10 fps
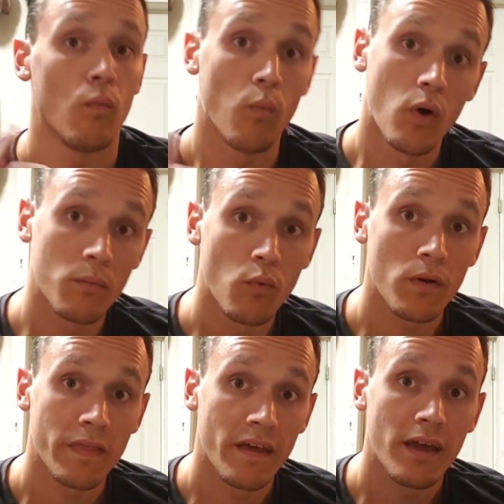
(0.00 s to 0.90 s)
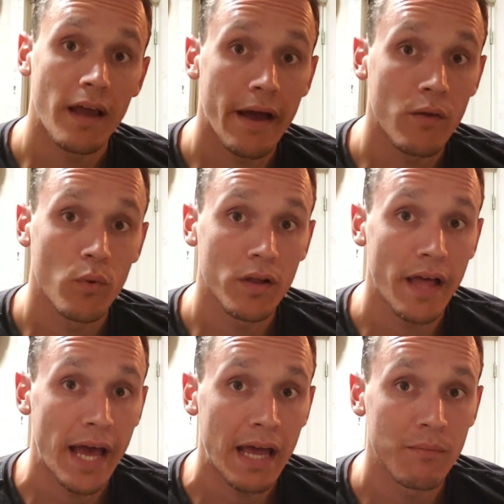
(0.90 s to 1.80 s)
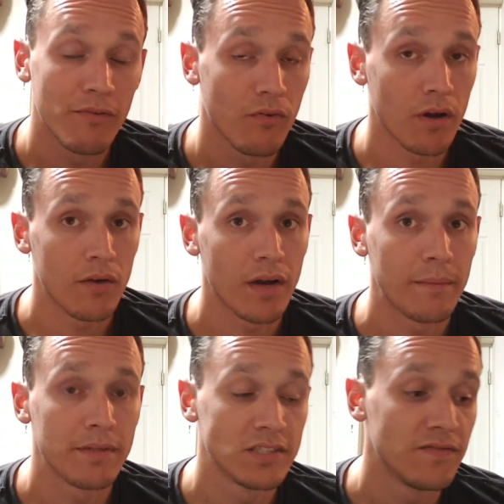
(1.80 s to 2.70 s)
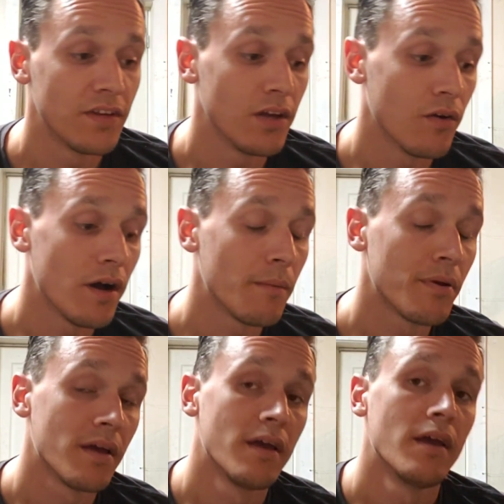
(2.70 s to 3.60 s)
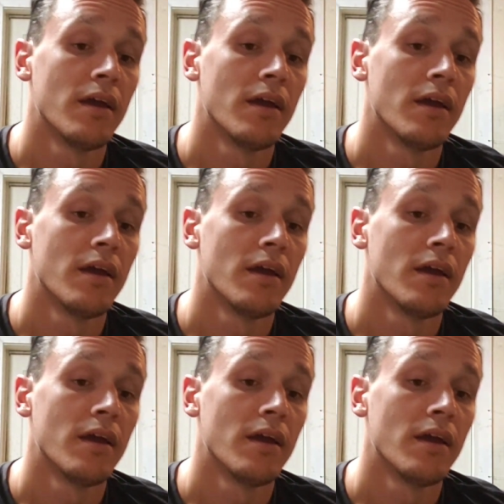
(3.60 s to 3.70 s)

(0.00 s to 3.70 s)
One more thing I will add before I wrap this video up.